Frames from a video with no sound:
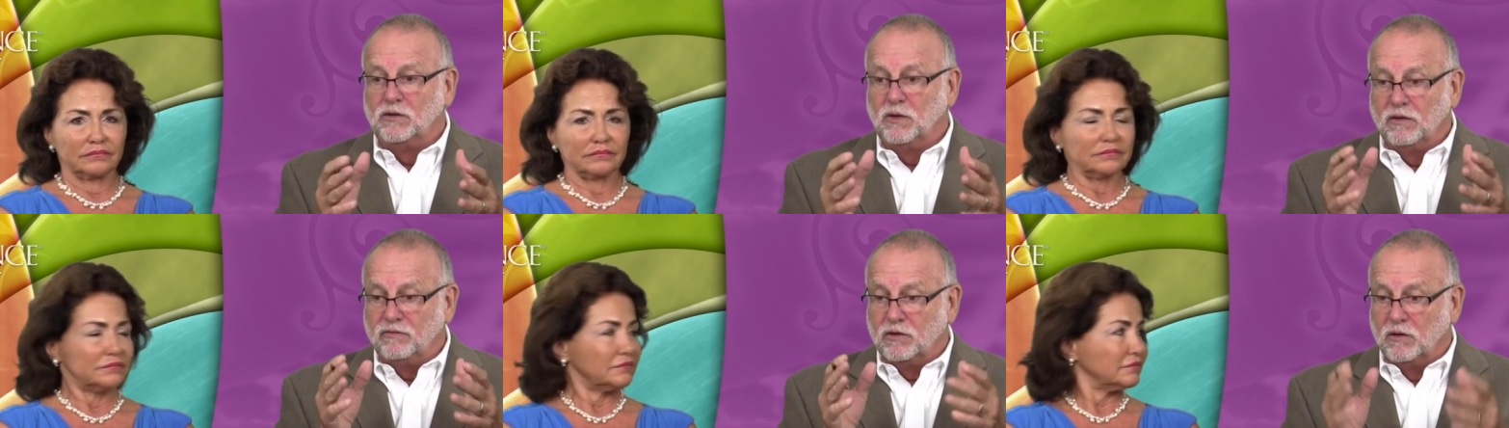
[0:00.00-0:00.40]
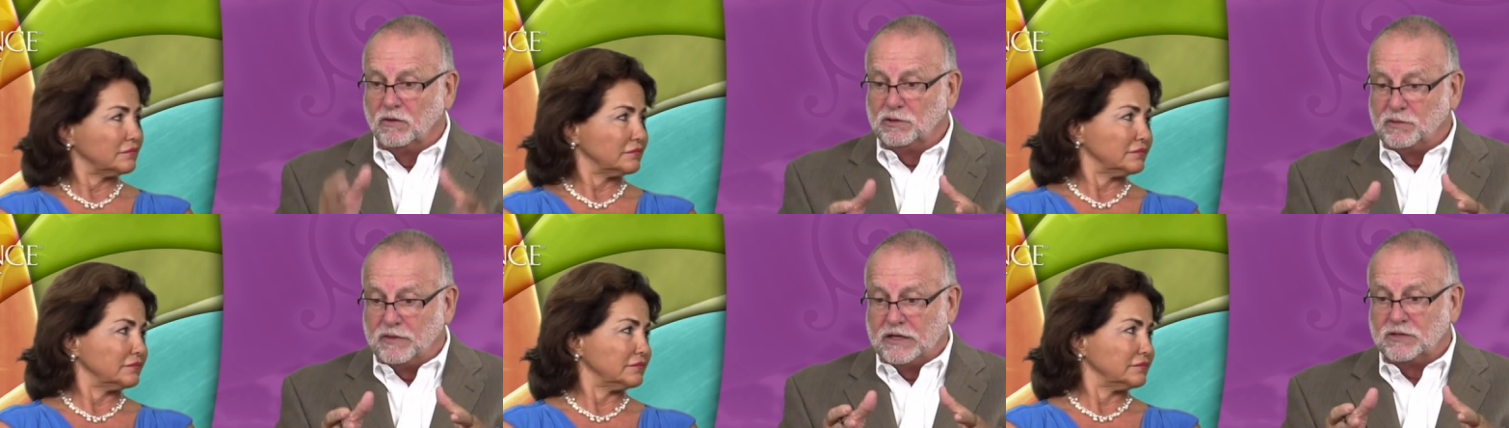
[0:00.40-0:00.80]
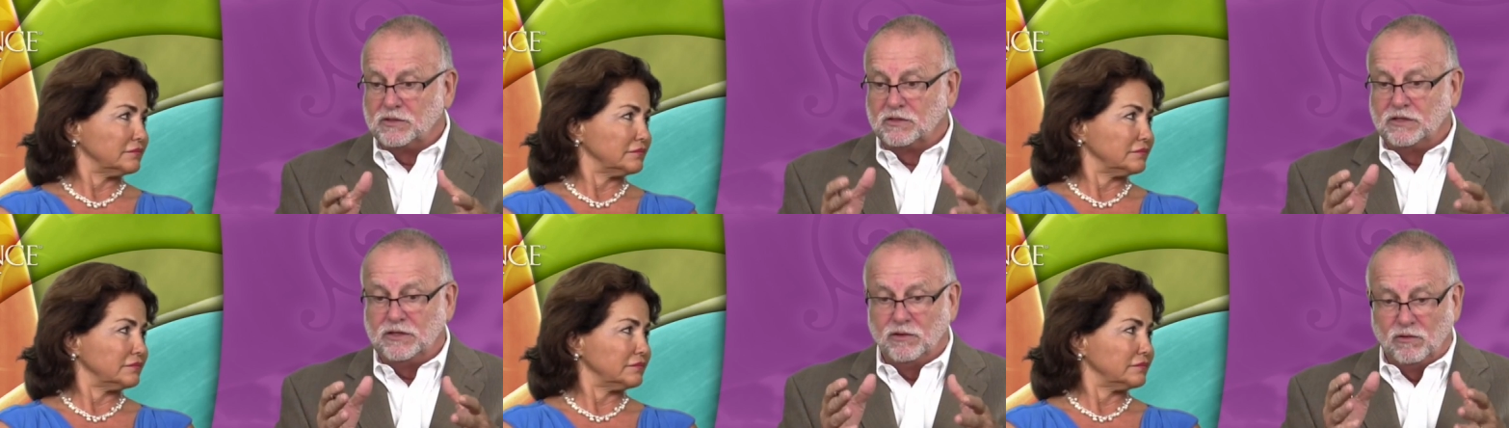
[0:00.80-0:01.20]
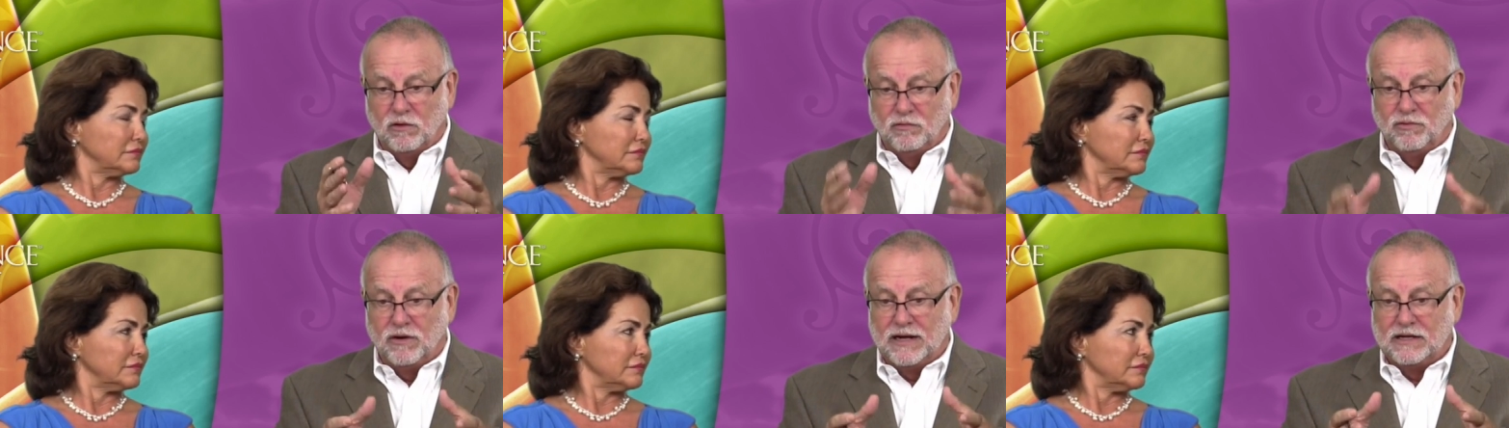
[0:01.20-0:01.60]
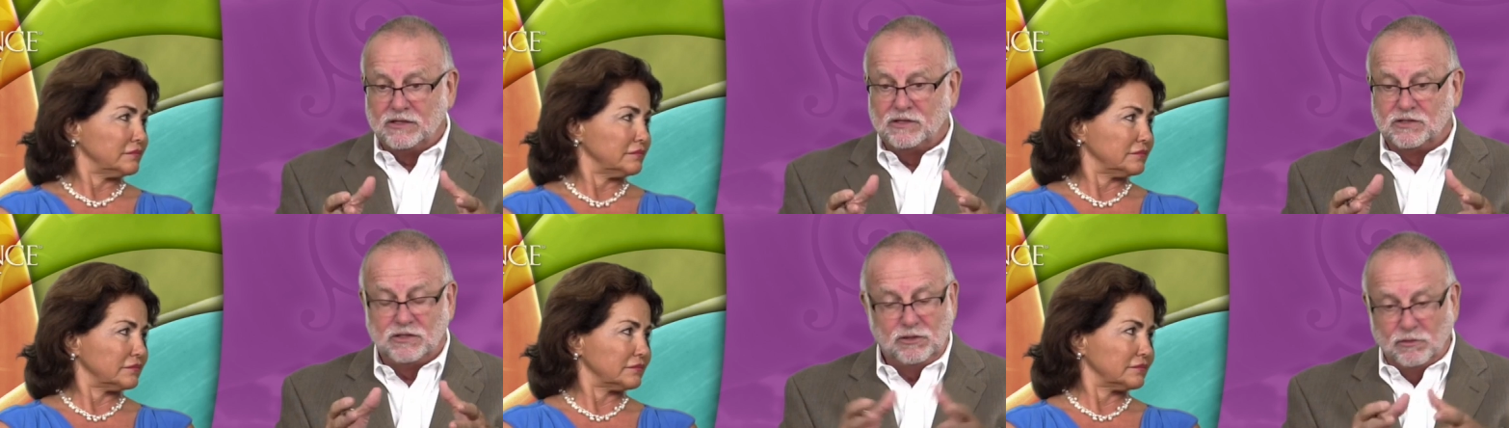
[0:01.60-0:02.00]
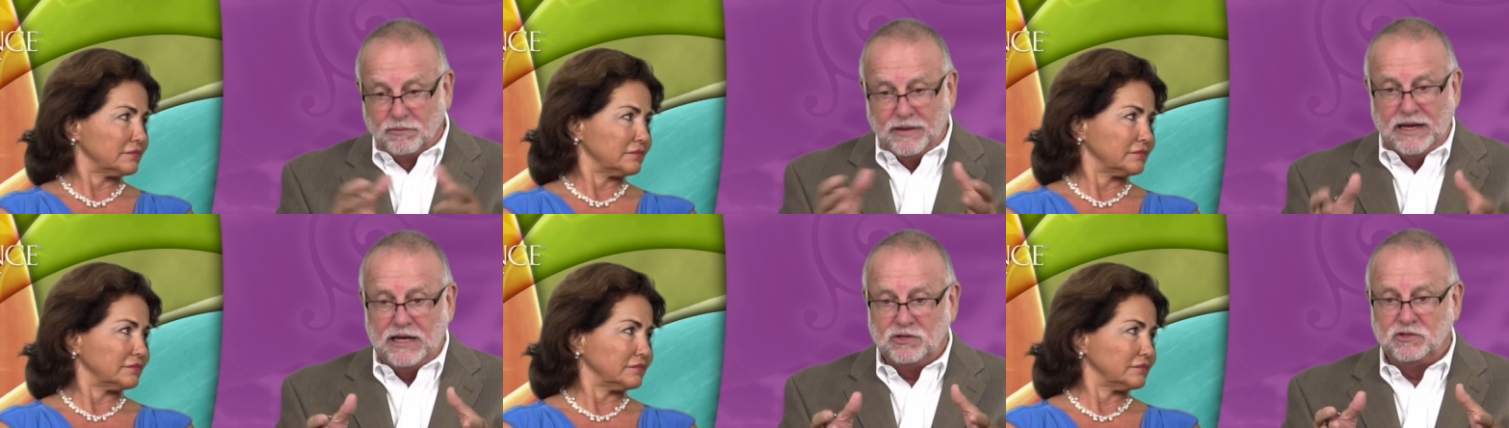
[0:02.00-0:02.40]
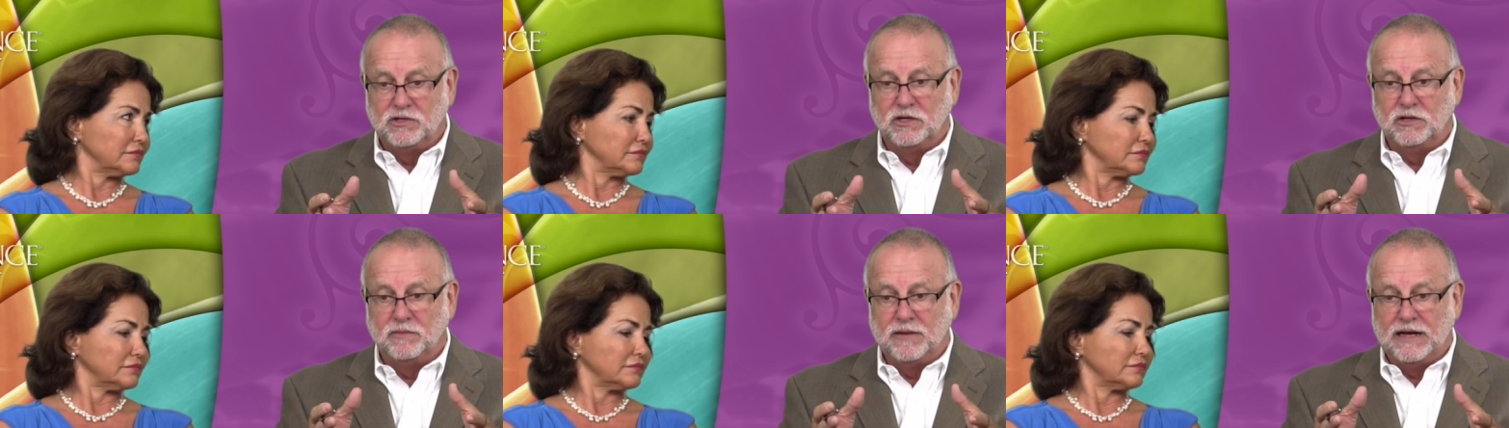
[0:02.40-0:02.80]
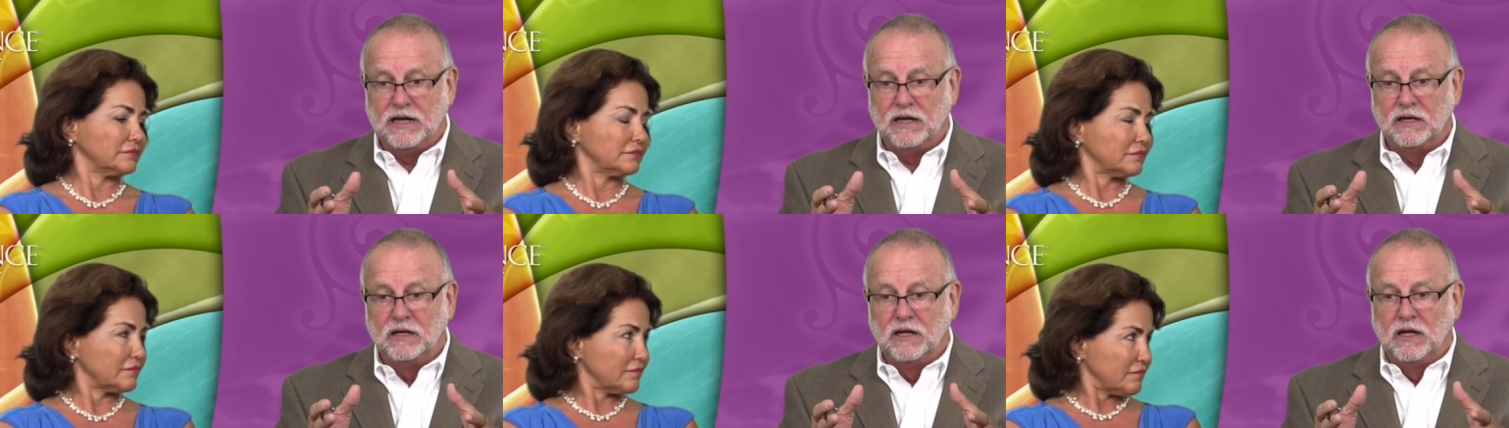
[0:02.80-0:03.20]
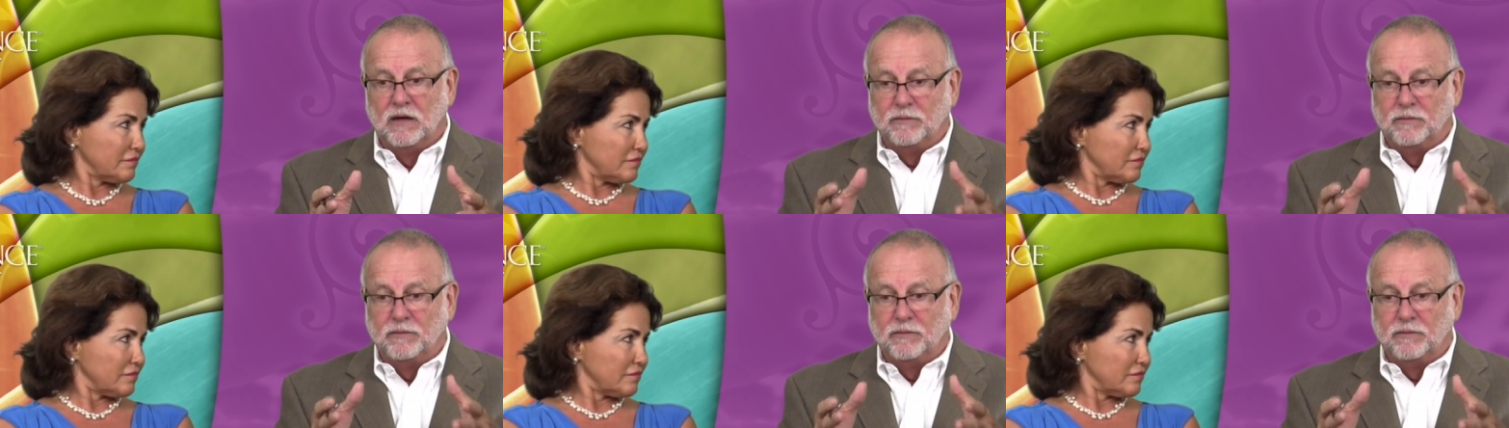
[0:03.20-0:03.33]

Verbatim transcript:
Speaker 1: You have your own specialty, your own practice that you're passionate about,